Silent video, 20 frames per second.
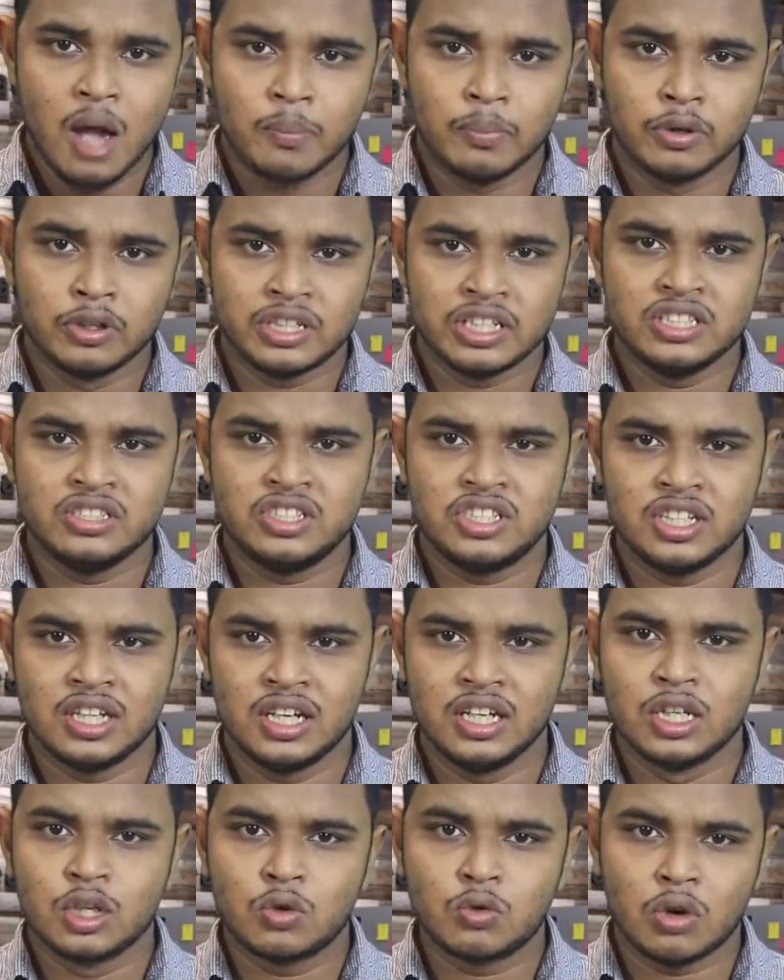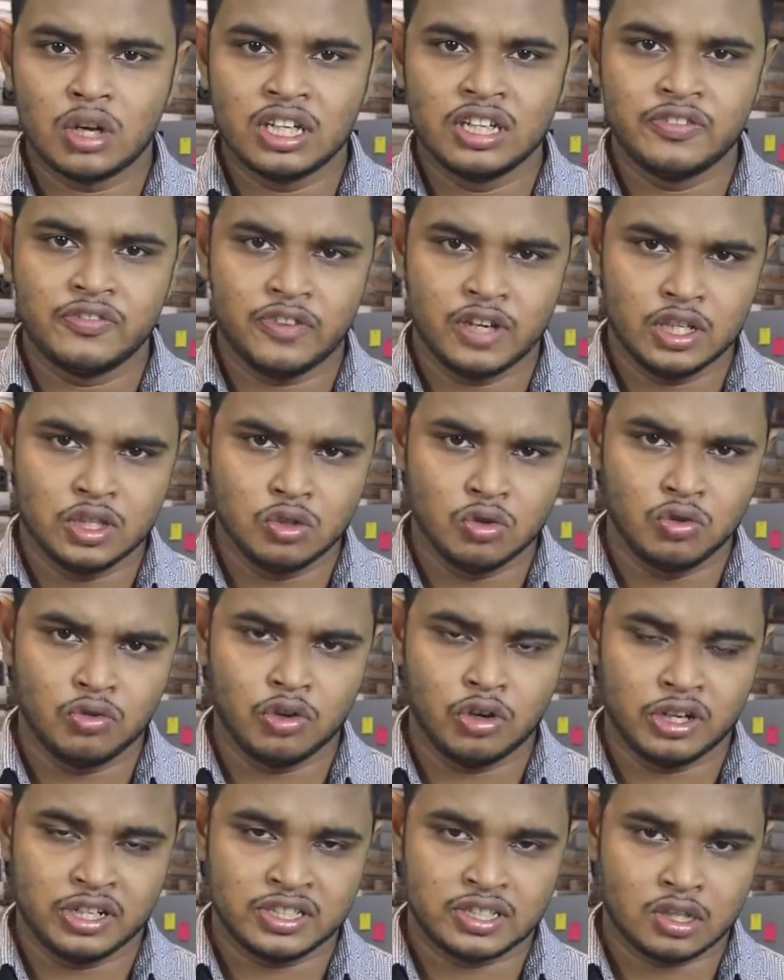potentially qualify you
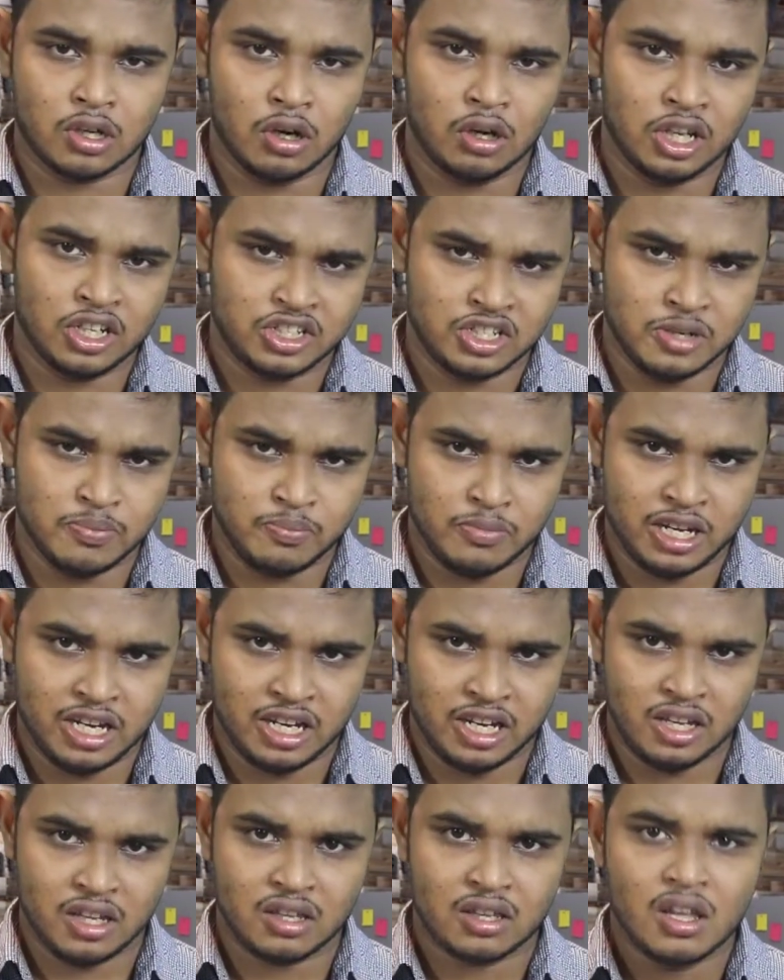for scholarship money.